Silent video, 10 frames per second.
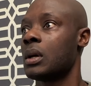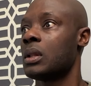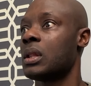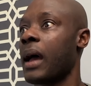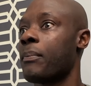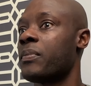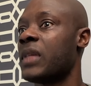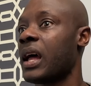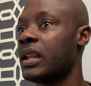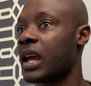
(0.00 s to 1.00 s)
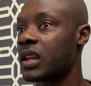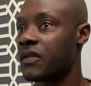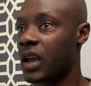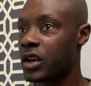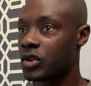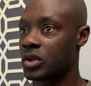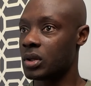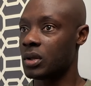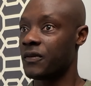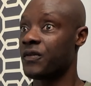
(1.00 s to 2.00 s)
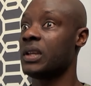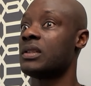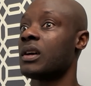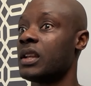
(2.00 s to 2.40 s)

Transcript: that negative energy feeds on